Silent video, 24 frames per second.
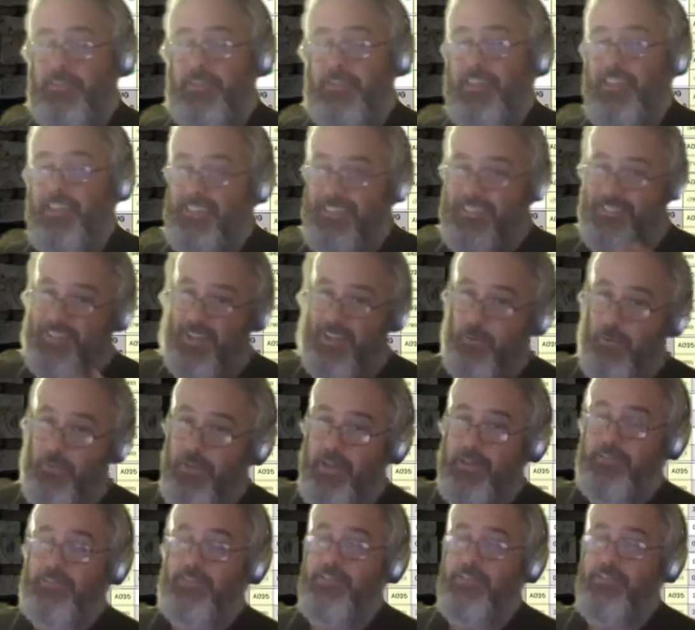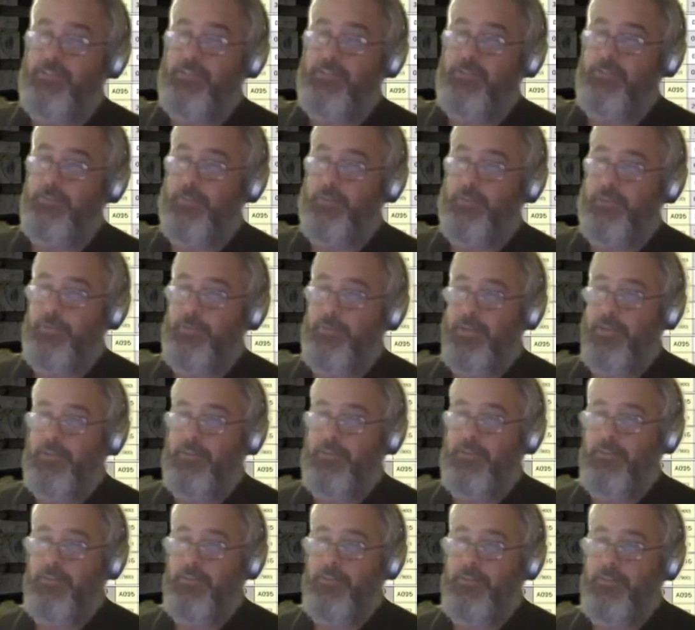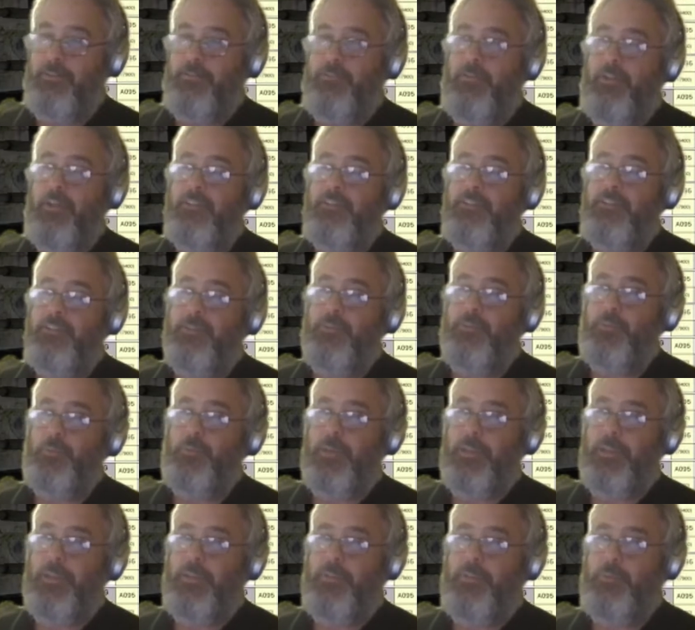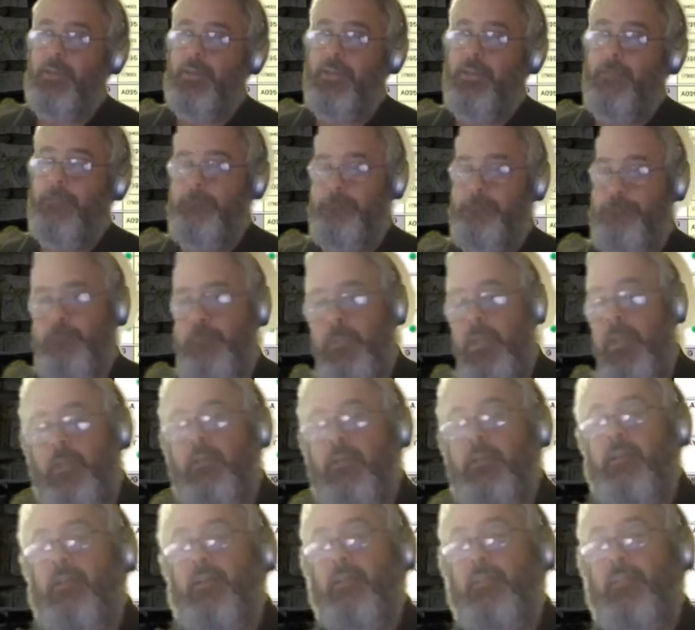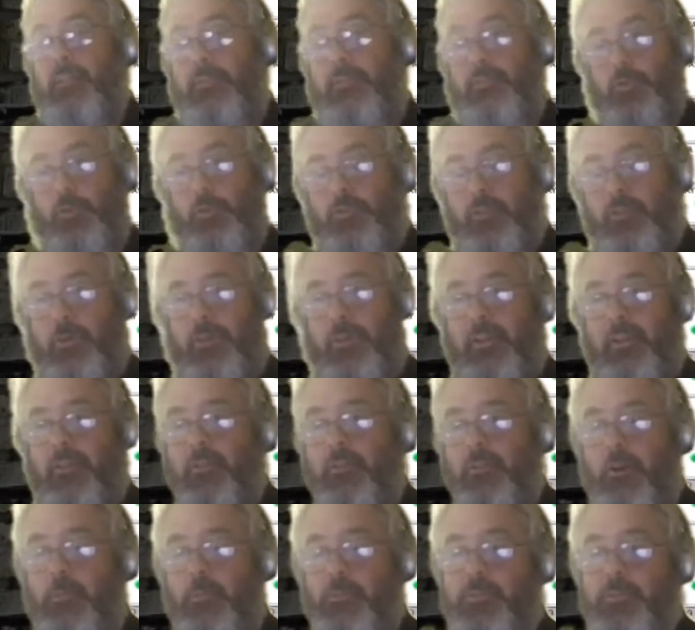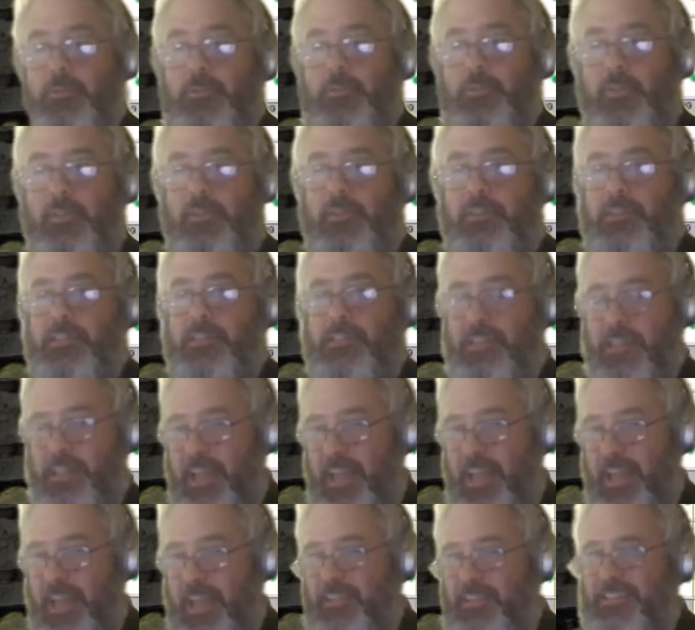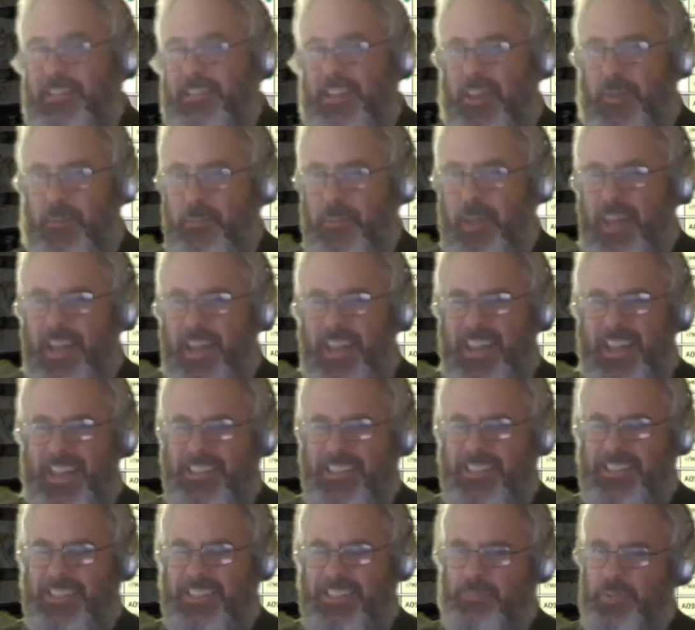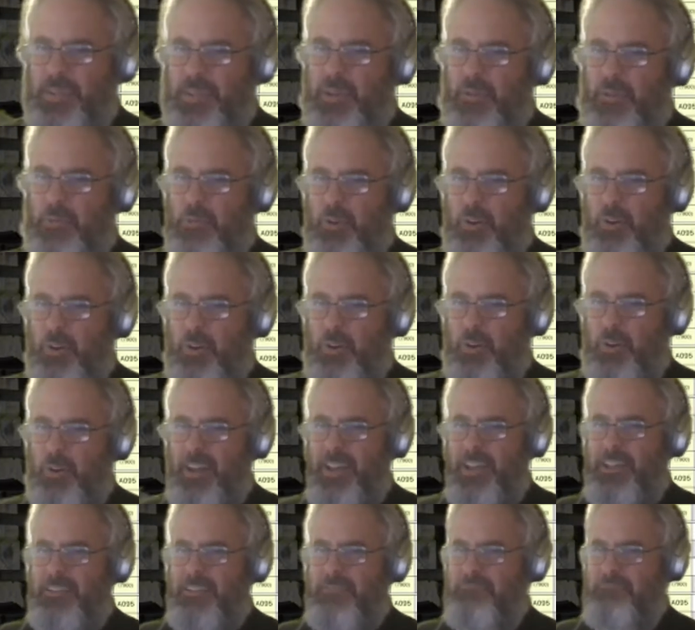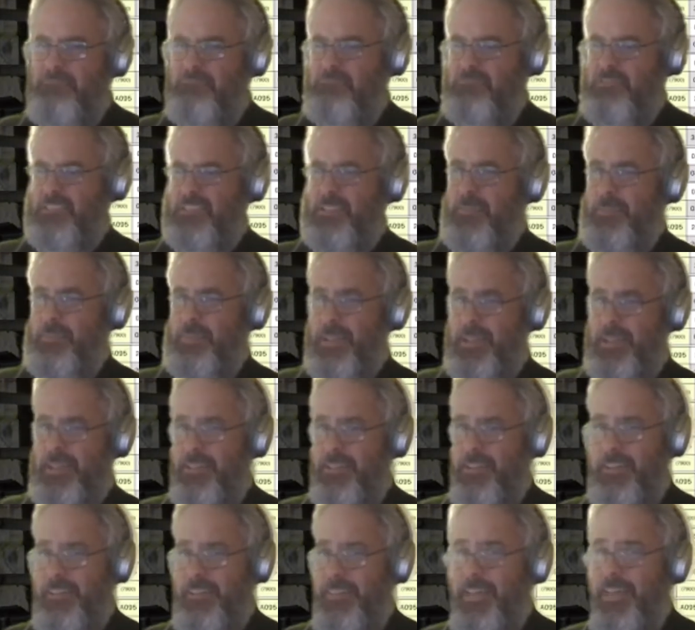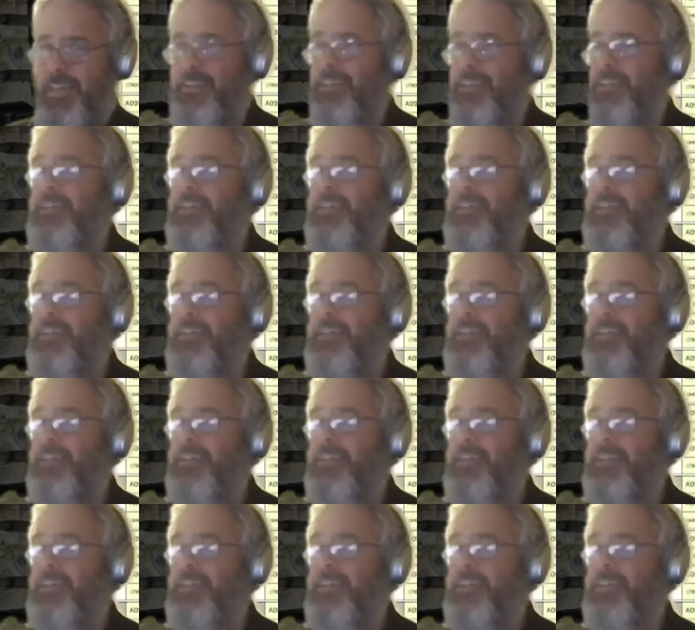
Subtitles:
itself has issues with Flight Sim 2020. There's also another option, which is XMASPY, something like that.